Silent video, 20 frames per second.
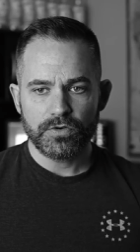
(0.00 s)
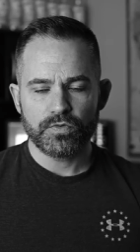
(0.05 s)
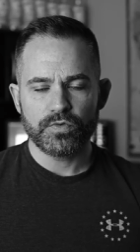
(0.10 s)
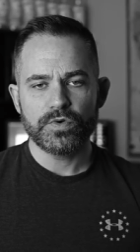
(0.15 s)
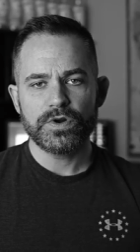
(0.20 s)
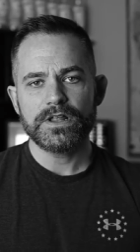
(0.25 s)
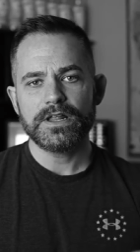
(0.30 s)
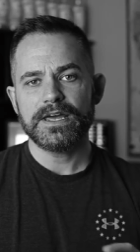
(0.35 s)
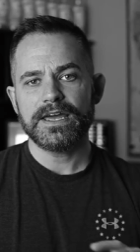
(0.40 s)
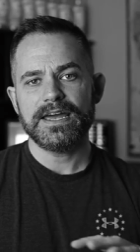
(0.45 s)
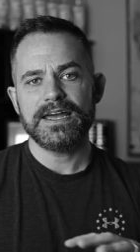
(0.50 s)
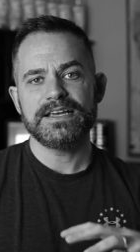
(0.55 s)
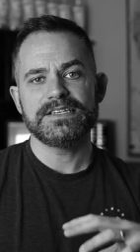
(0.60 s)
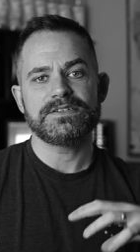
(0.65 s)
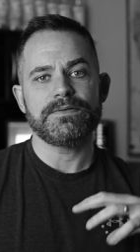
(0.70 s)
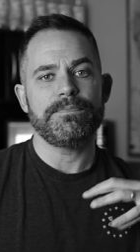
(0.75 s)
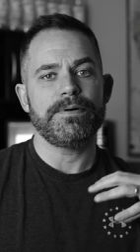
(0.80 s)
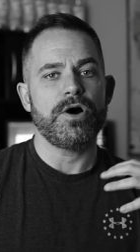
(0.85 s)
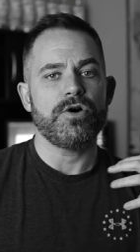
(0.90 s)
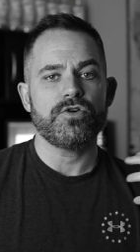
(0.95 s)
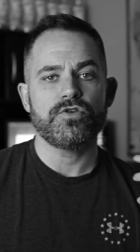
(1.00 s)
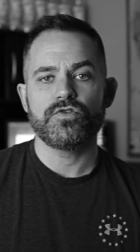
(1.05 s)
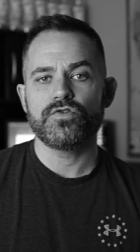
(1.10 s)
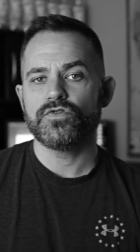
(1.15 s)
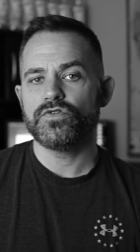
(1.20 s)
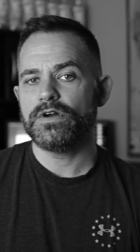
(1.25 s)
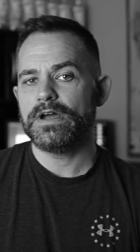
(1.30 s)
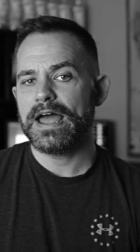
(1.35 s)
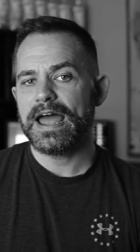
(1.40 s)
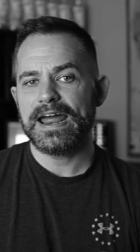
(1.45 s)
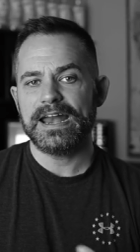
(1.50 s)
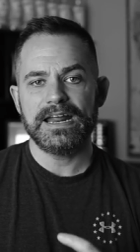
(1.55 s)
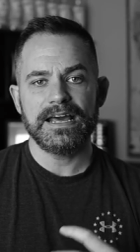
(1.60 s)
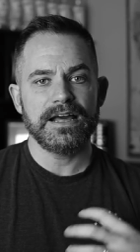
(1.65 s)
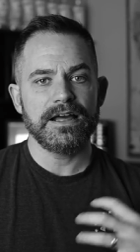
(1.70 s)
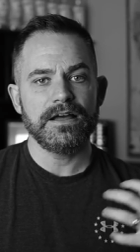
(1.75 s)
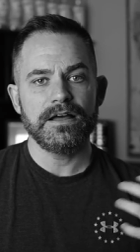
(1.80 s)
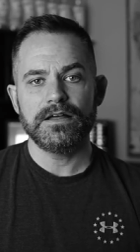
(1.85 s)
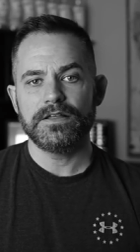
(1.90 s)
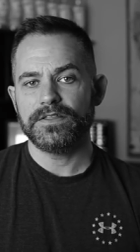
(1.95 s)
really is about
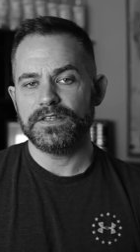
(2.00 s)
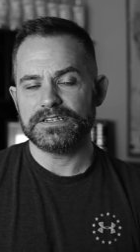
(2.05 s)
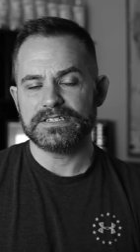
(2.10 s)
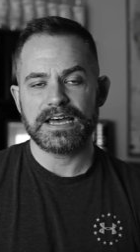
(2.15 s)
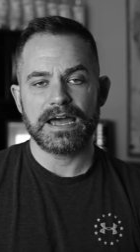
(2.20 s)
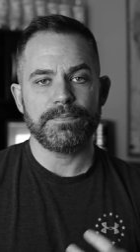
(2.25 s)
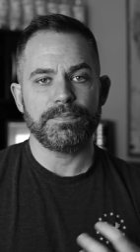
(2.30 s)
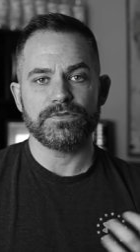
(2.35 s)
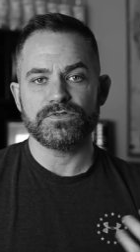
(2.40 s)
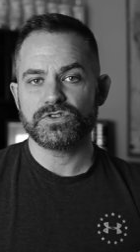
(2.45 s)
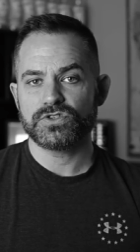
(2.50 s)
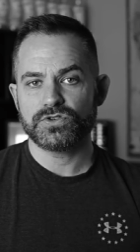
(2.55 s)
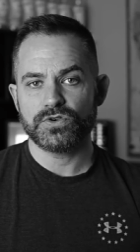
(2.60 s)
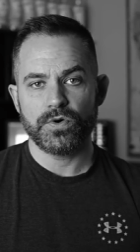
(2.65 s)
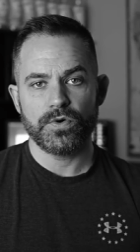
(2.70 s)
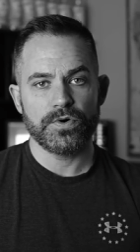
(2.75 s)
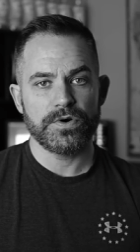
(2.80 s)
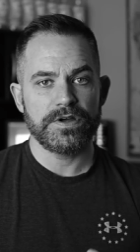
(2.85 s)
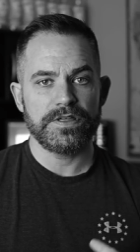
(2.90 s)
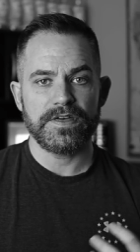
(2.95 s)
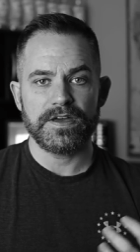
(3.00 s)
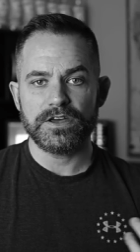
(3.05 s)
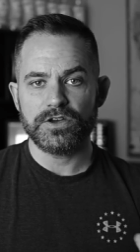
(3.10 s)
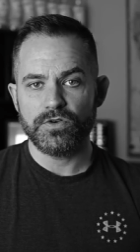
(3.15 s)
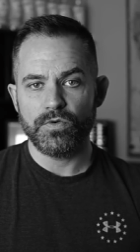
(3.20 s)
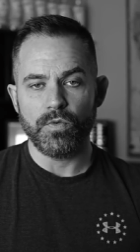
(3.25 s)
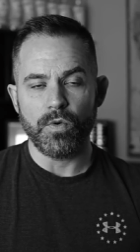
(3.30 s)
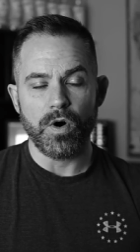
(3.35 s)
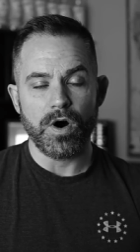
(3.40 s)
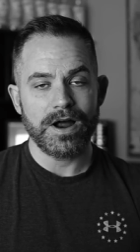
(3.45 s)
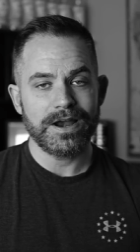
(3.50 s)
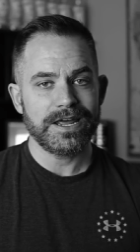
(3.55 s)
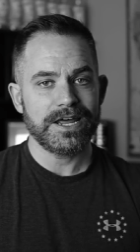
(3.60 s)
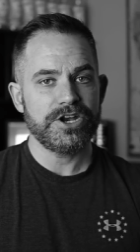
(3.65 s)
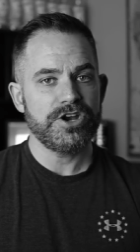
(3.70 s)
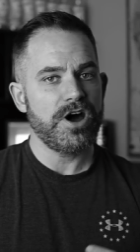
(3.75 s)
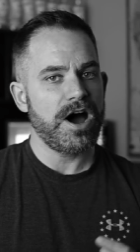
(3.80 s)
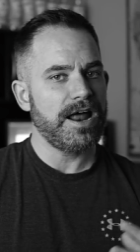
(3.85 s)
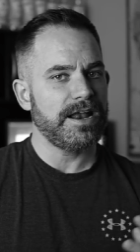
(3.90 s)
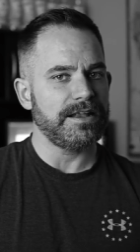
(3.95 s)
creating the type of story that you want
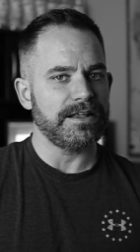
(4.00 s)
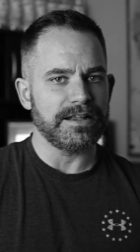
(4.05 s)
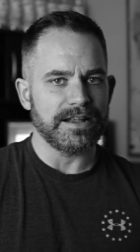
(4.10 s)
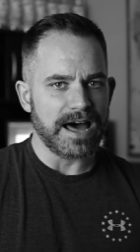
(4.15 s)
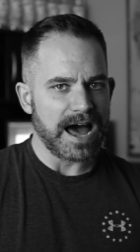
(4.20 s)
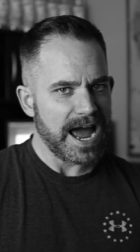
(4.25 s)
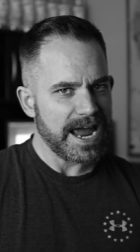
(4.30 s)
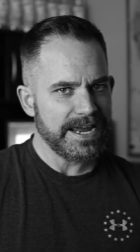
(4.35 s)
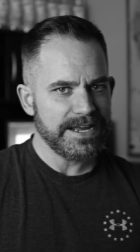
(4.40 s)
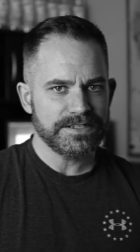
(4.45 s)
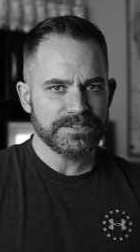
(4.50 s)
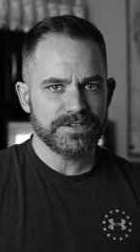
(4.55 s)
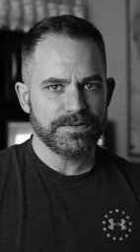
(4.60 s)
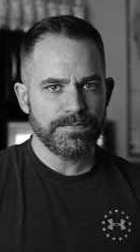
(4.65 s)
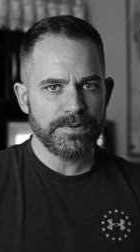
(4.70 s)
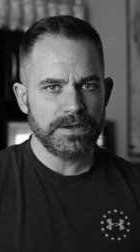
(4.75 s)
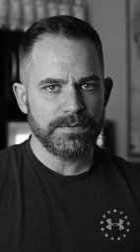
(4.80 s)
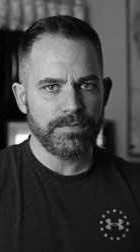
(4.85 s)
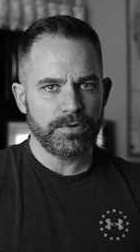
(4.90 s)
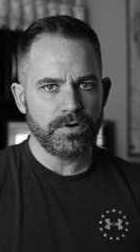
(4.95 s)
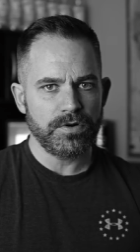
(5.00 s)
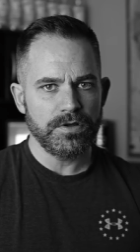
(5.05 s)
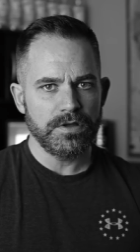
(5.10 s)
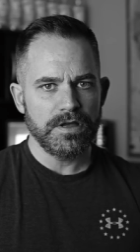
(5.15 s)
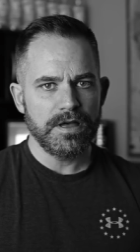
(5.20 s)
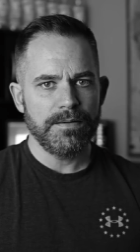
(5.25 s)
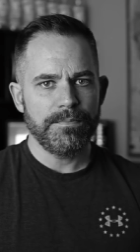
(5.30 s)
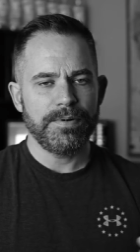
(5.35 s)
and not lying to people,